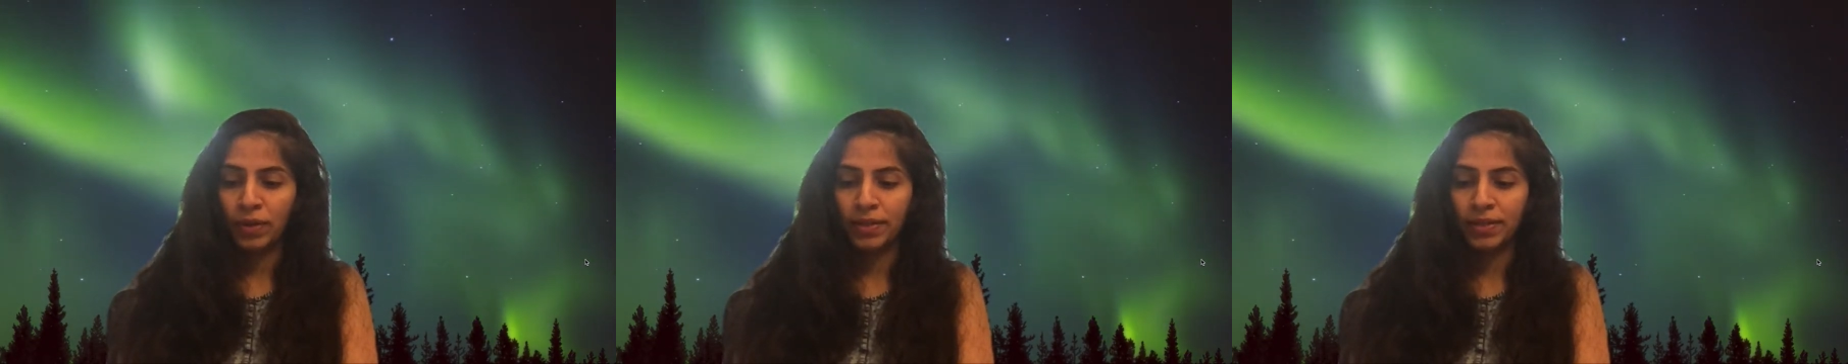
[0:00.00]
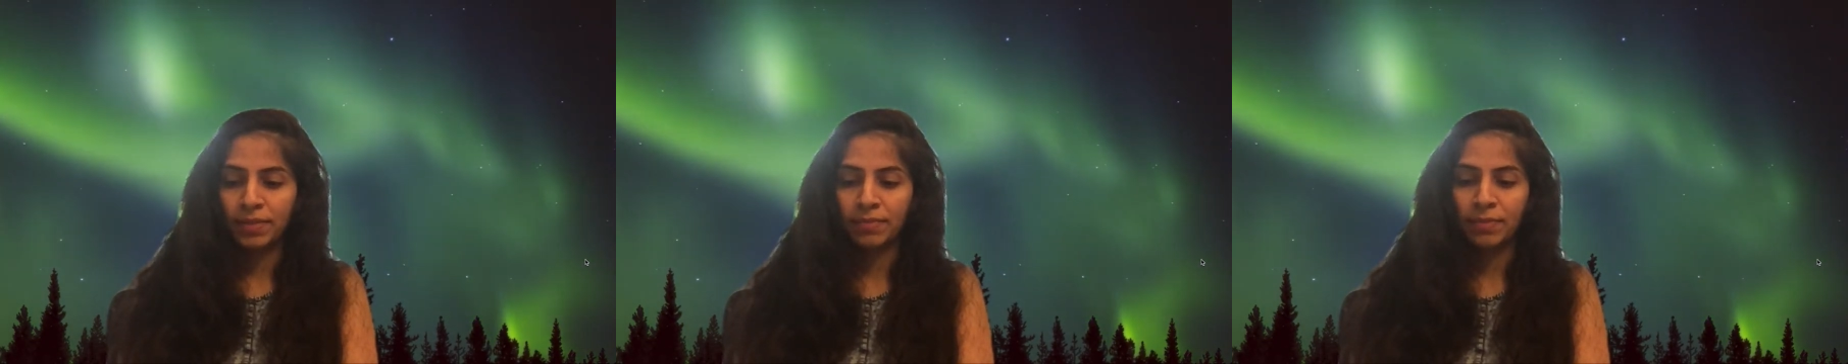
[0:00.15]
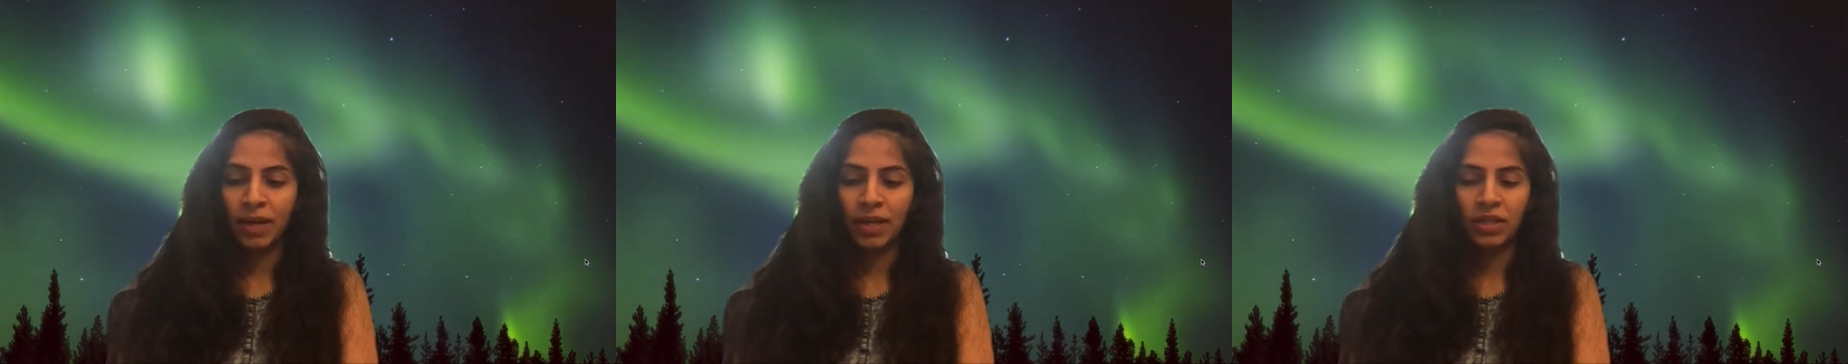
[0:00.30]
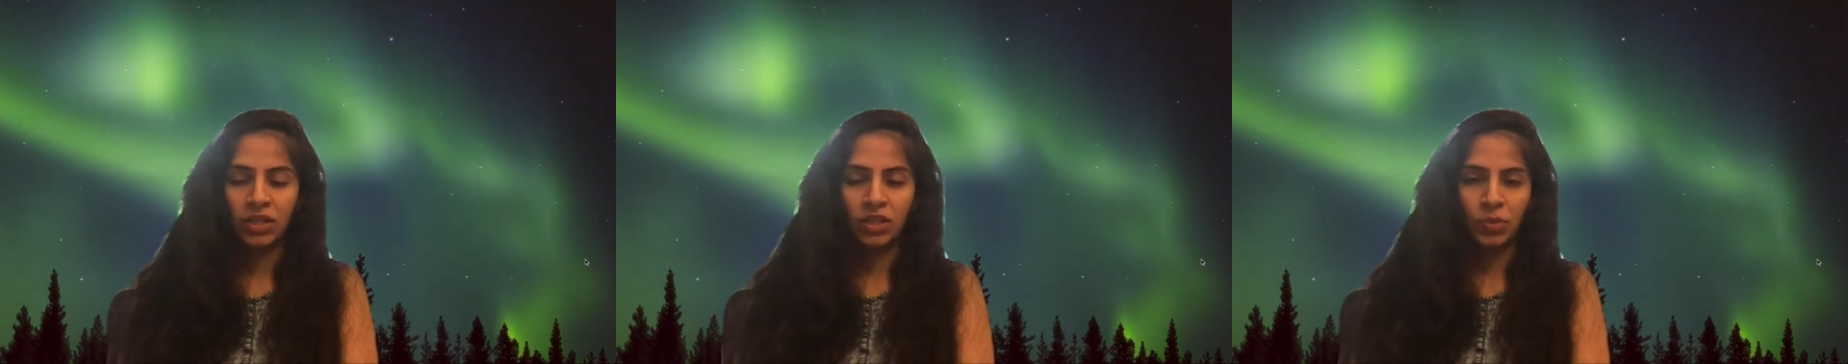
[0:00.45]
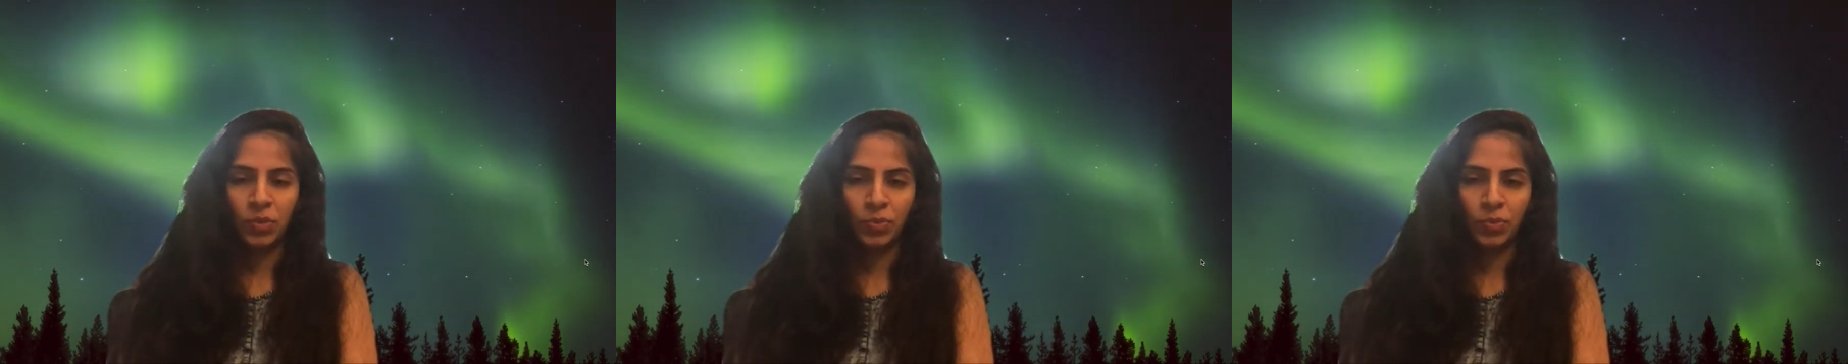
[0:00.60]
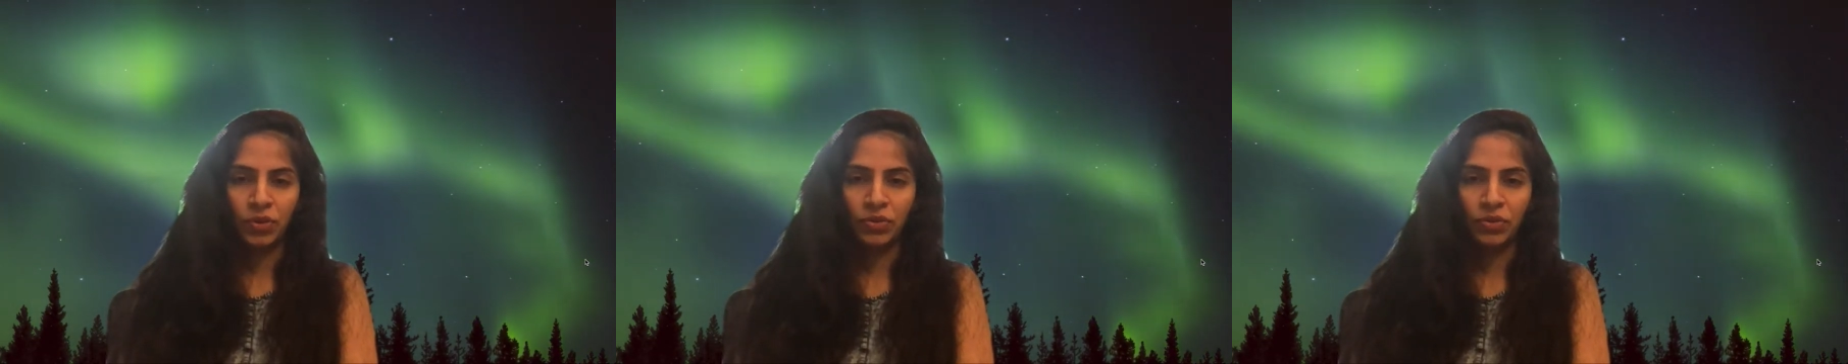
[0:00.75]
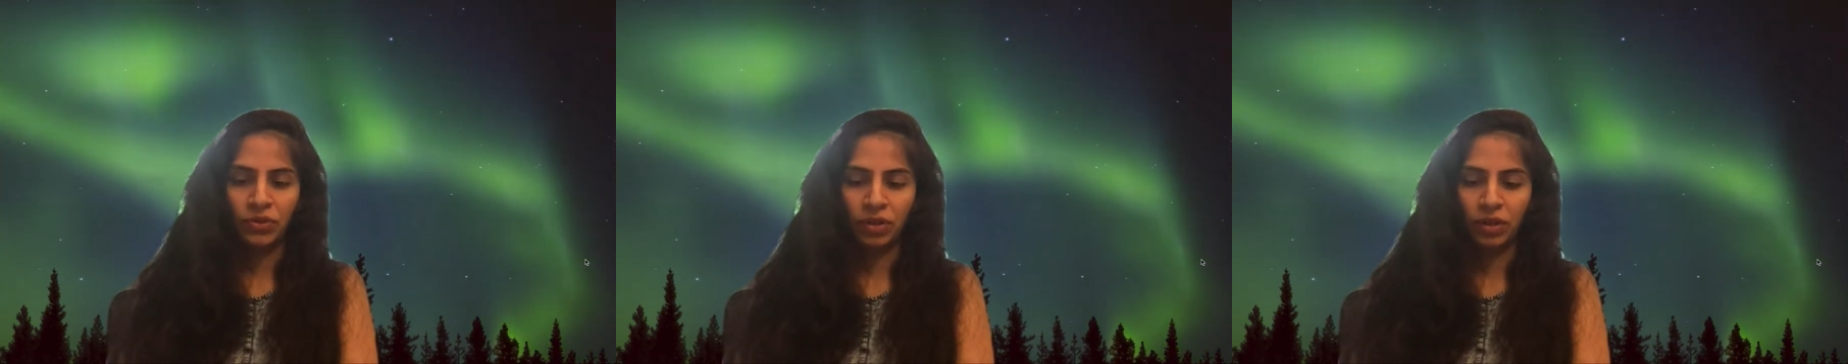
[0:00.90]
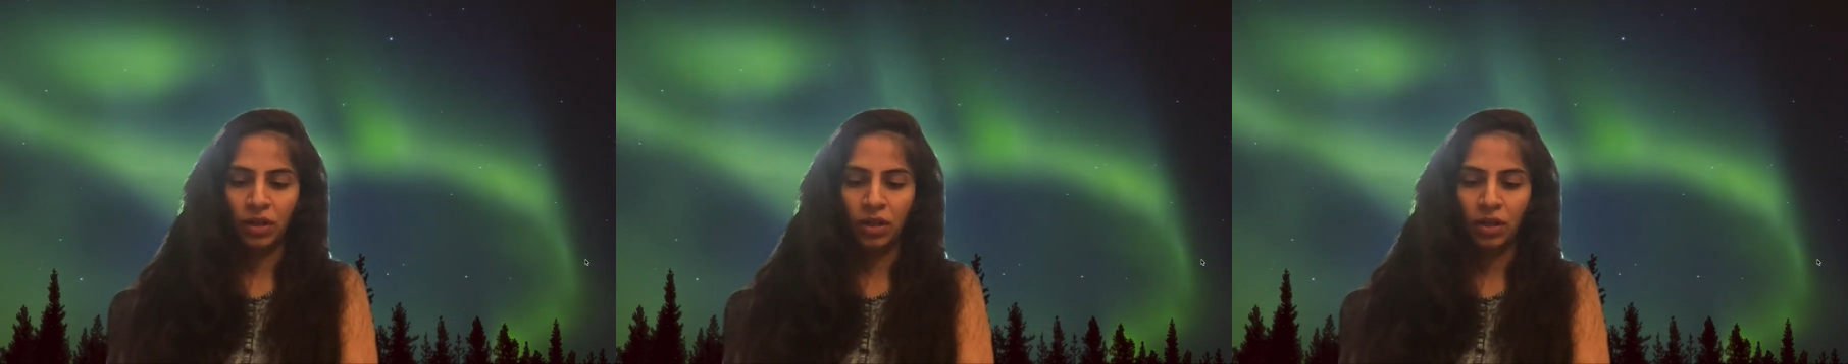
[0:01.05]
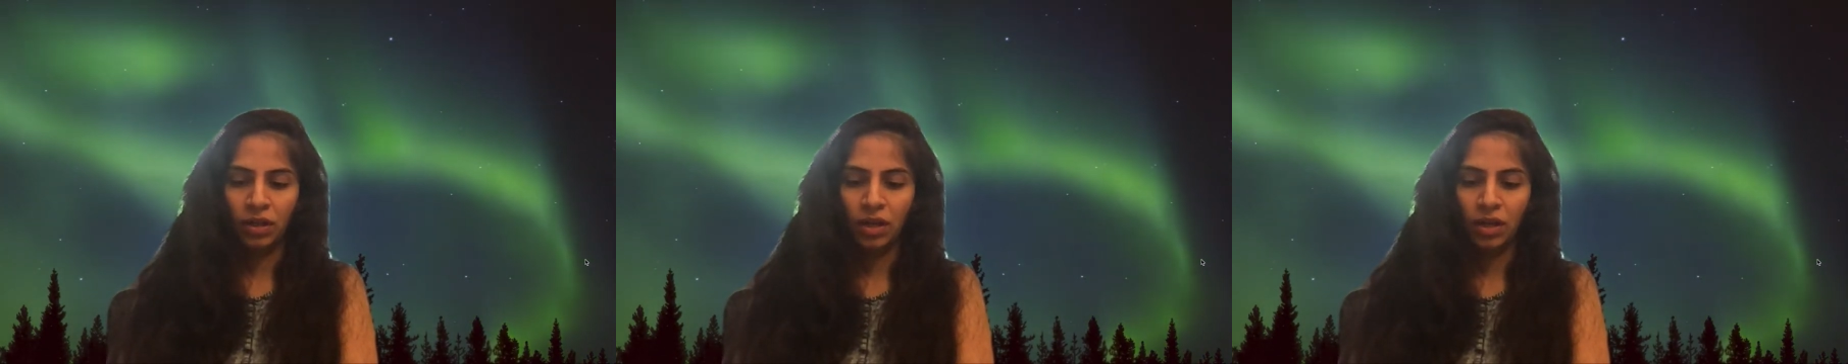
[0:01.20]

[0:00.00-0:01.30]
my dear brother,